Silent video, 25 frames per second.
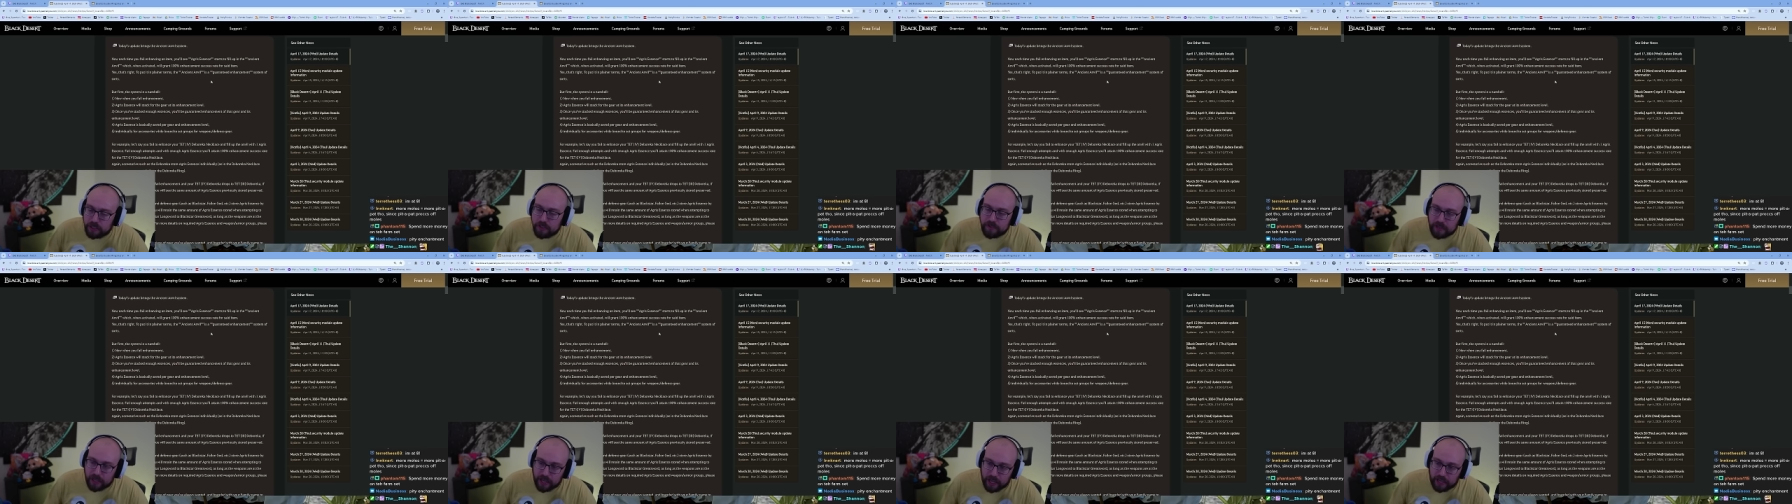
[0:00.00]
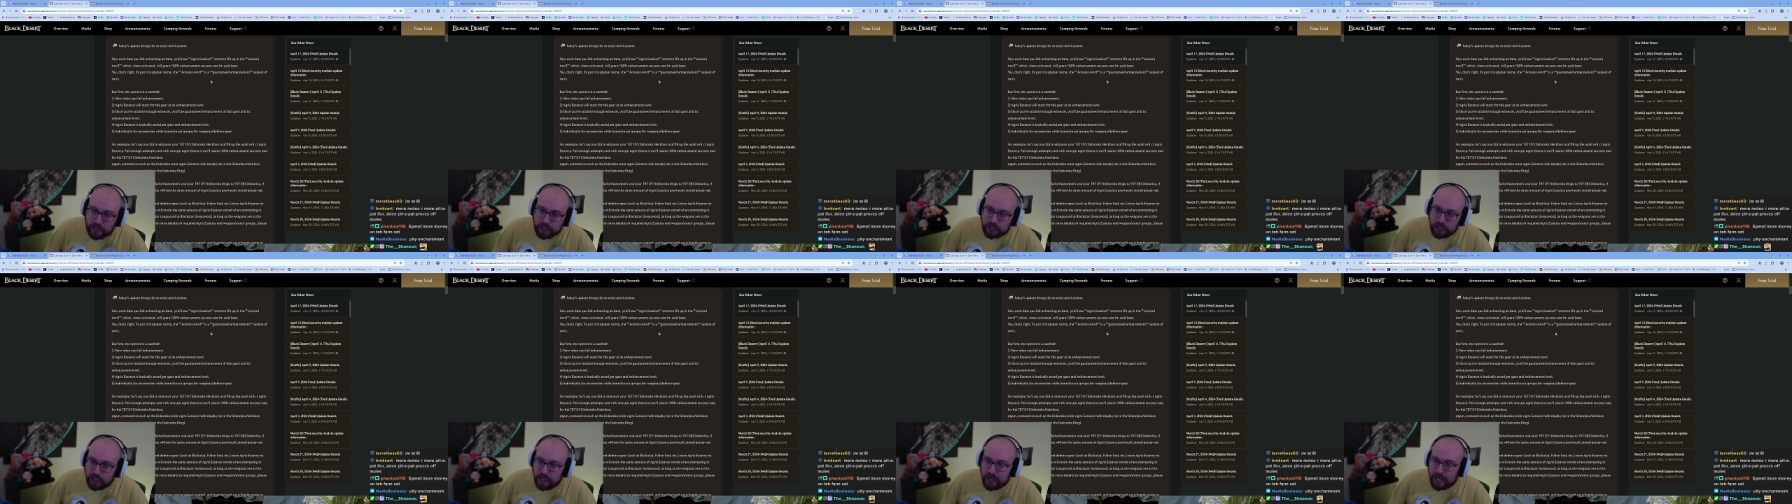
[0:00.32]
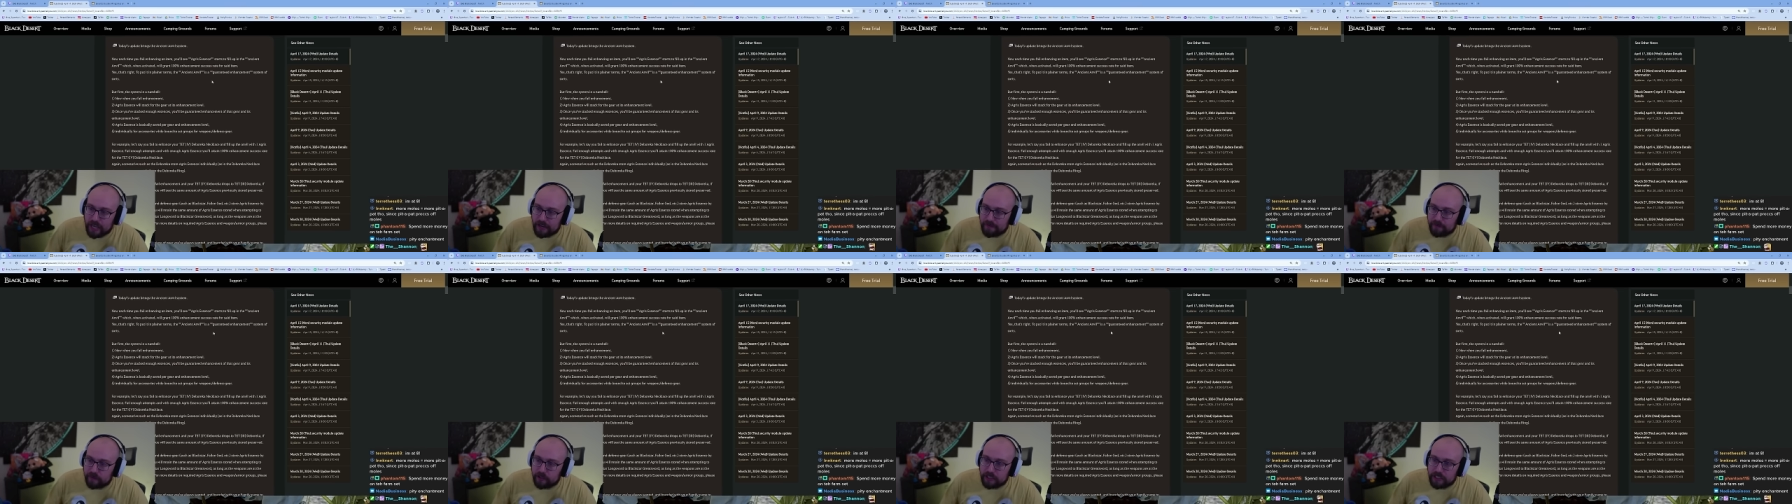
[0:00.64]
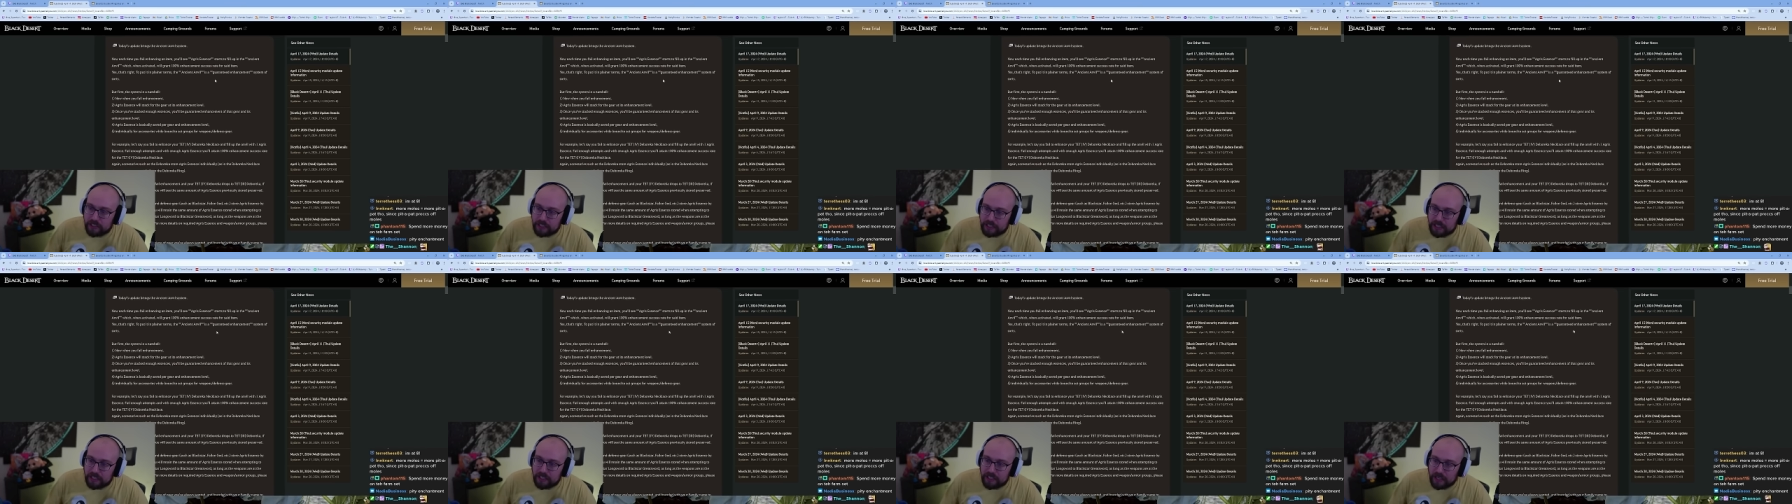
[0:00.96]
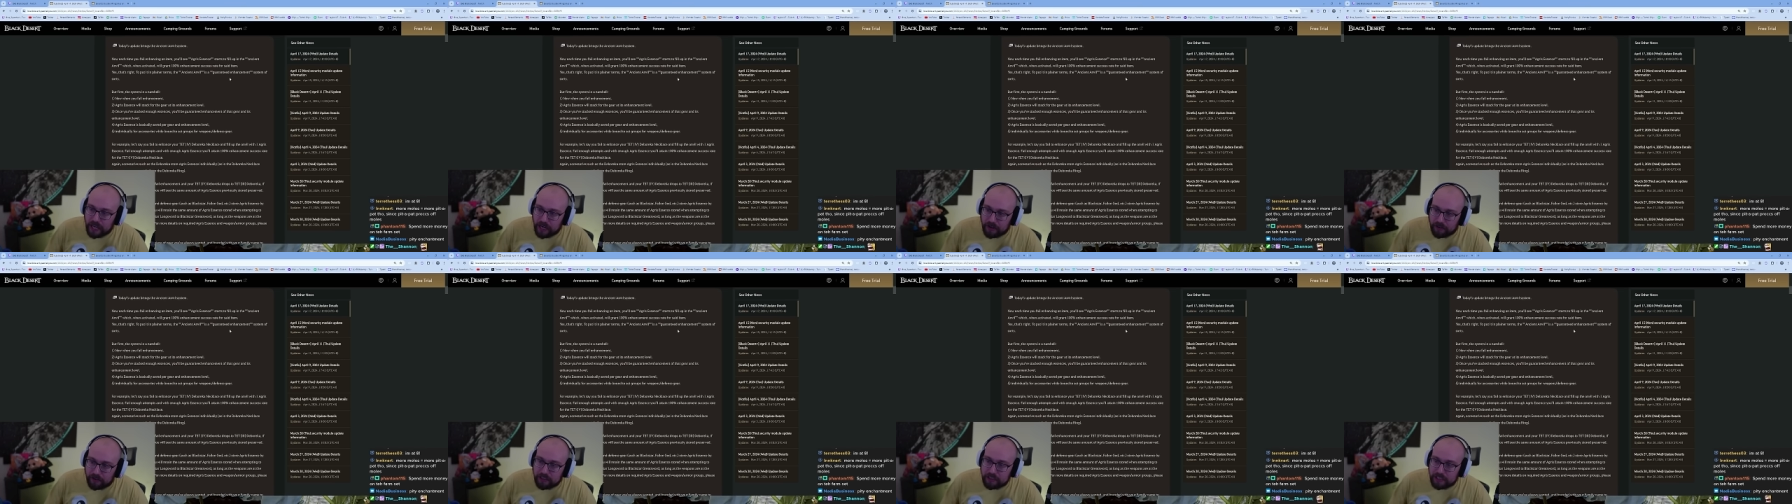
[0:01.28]
the Ancient Anvil is the
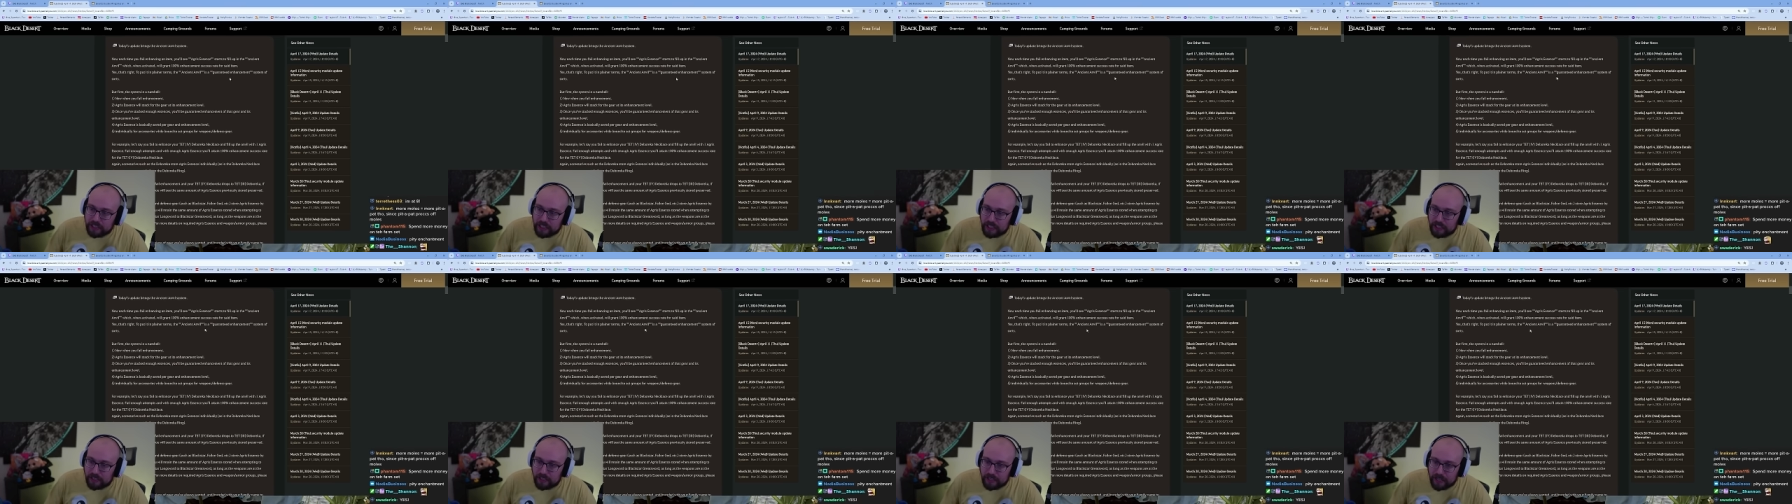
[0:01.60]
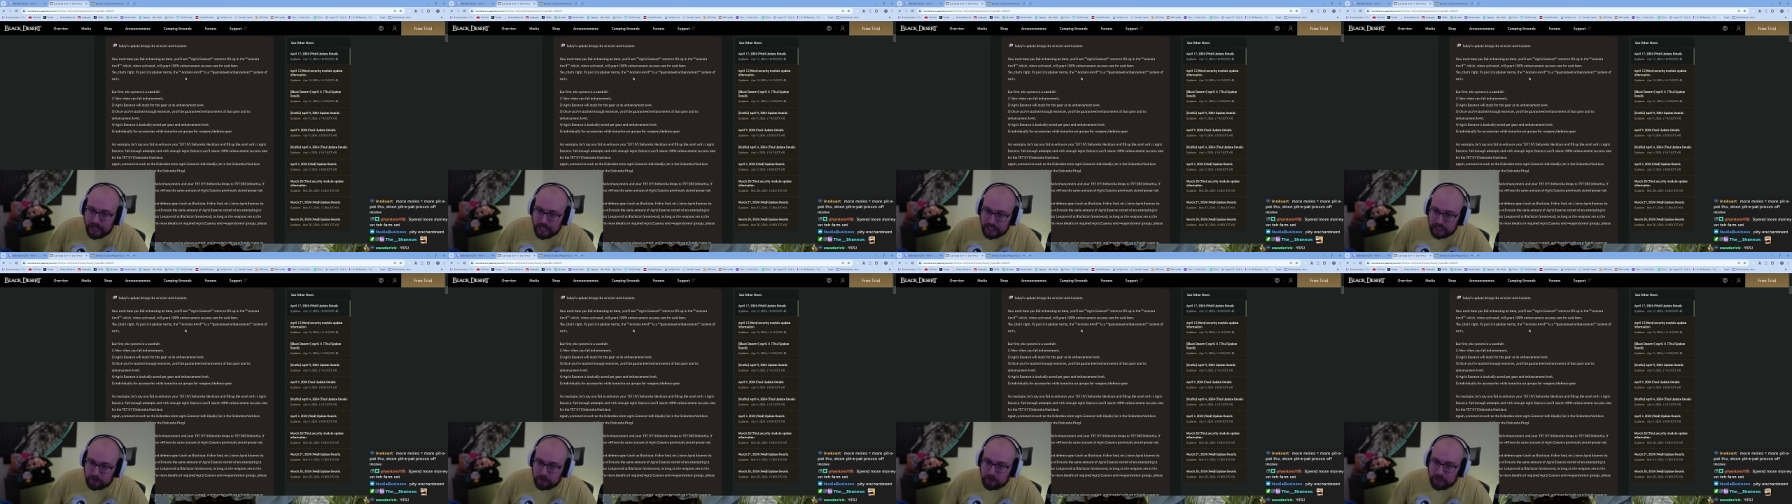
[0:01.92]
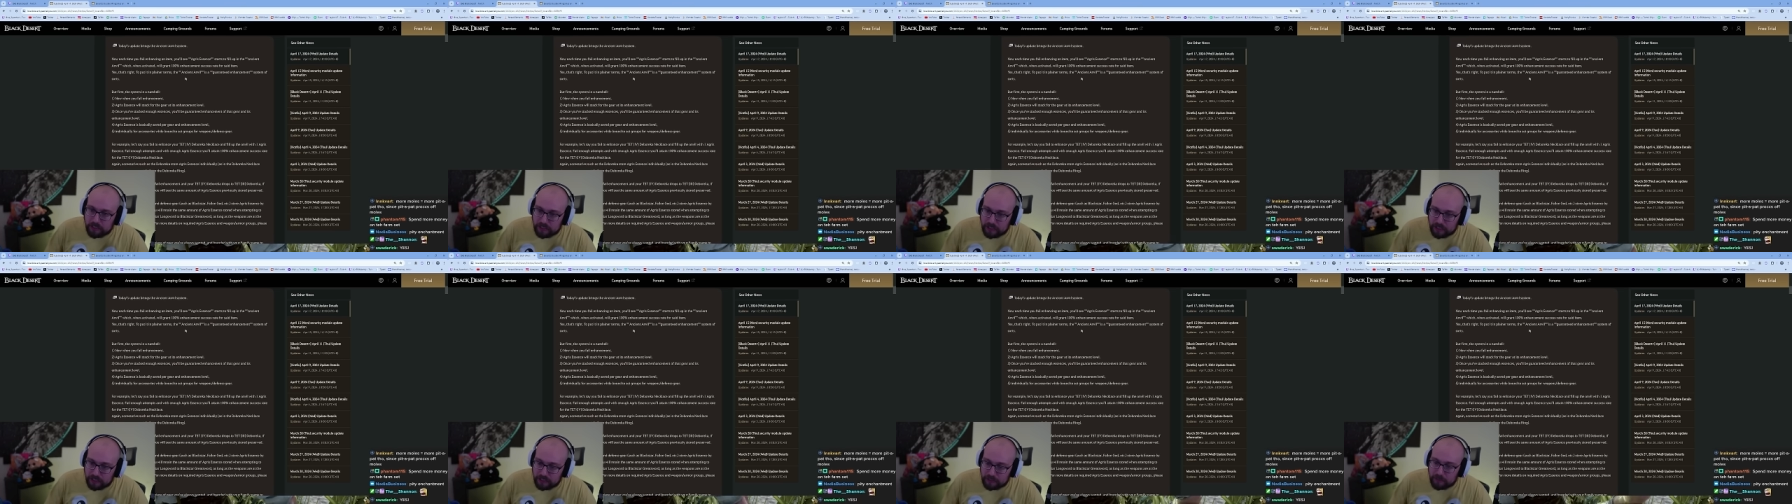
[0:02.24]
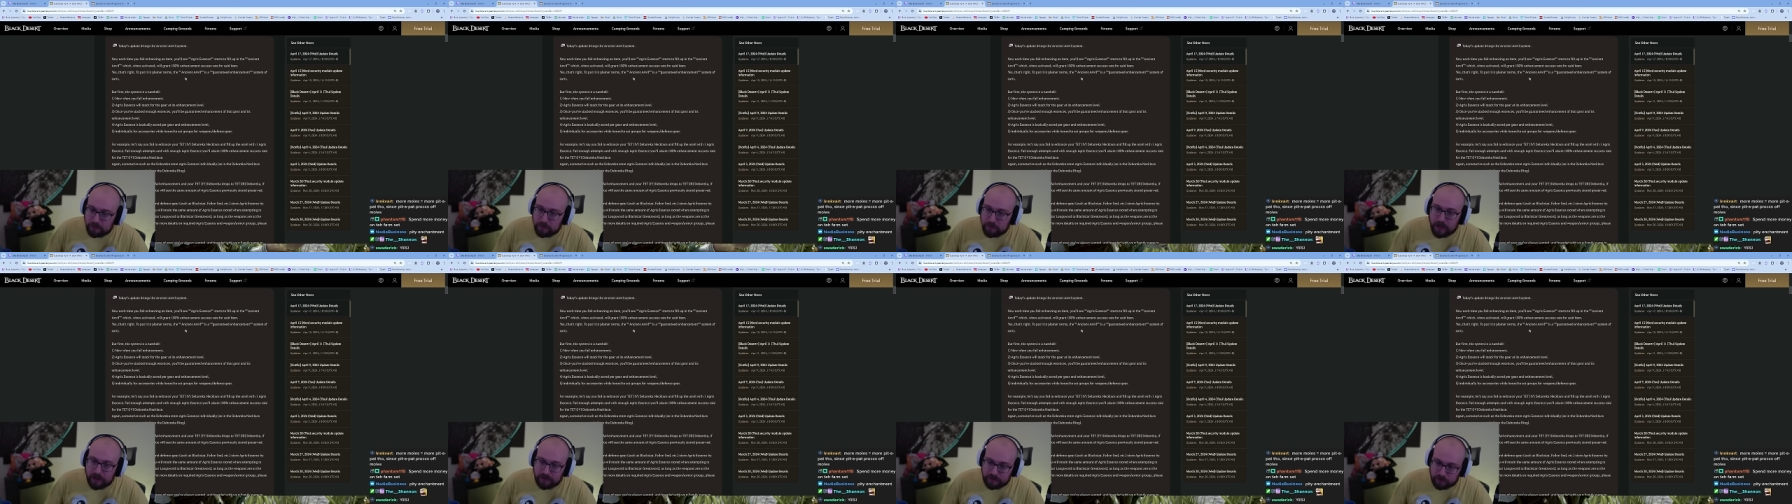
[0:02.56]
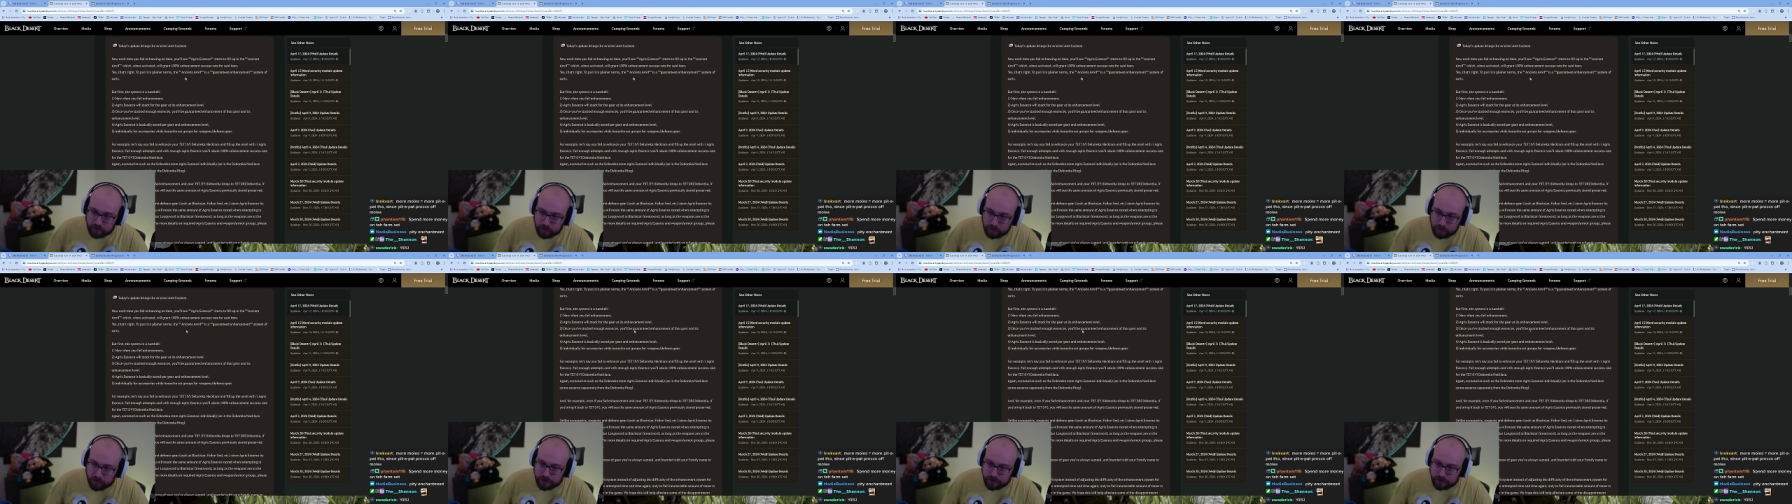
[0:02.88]
guaranteed enhancement system of
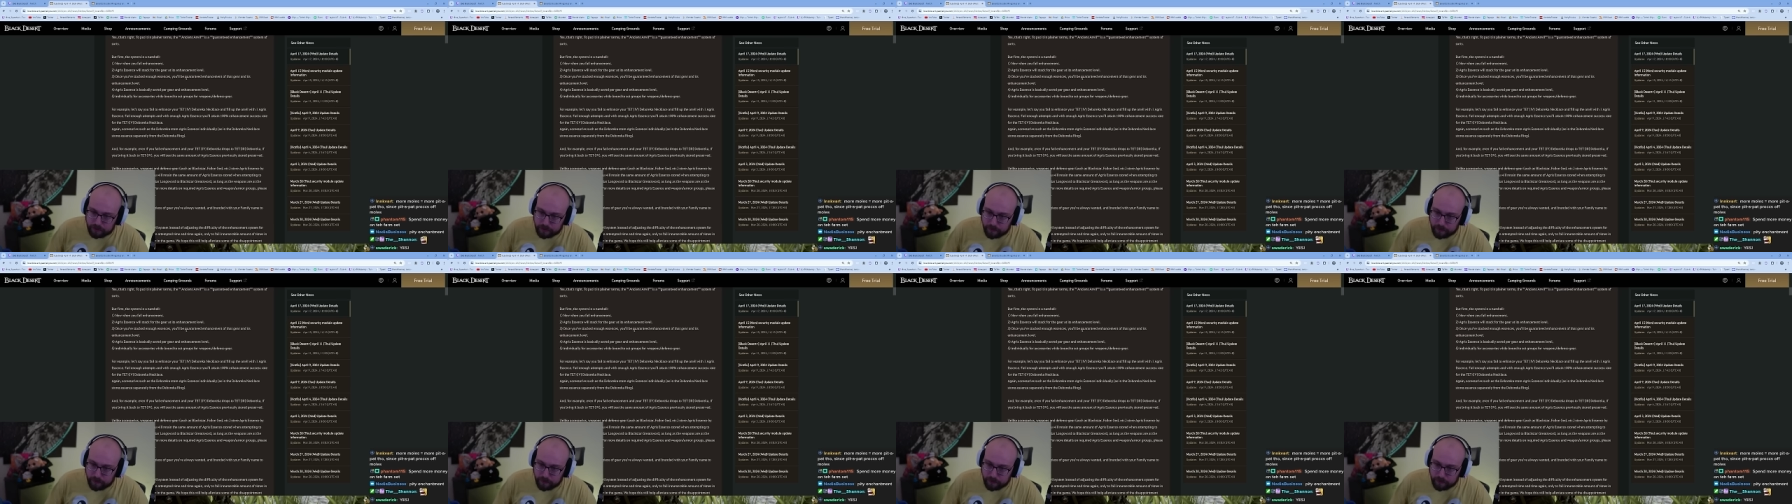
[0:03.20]
sorts.